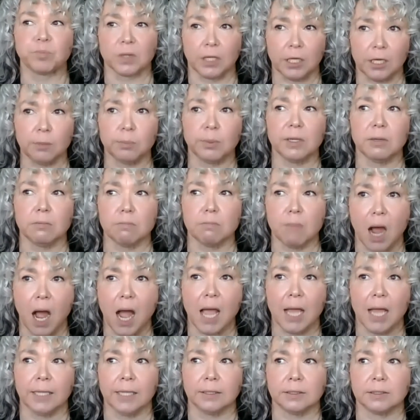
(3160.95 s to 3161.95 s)
keep in
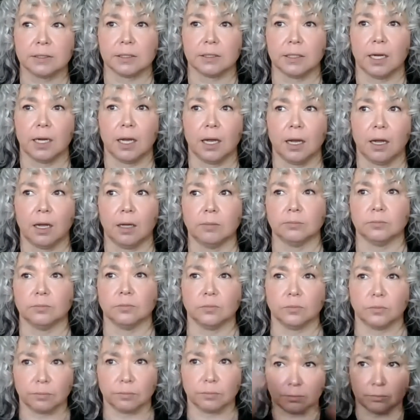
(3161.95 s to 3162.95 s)
mind,
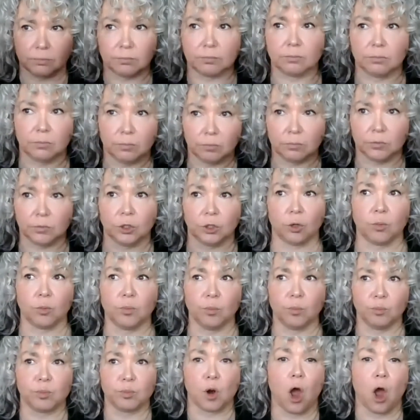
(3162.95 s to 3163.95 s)

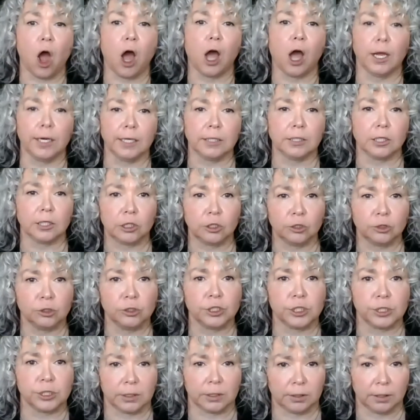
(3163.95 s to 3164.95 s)
broad
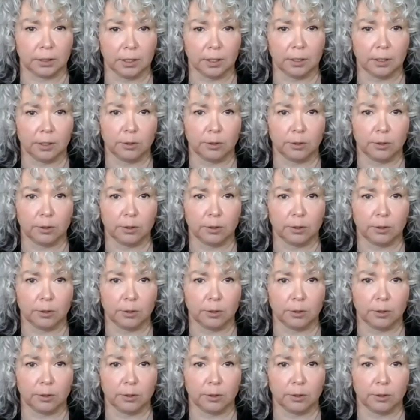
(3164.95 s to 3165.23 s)
inclusion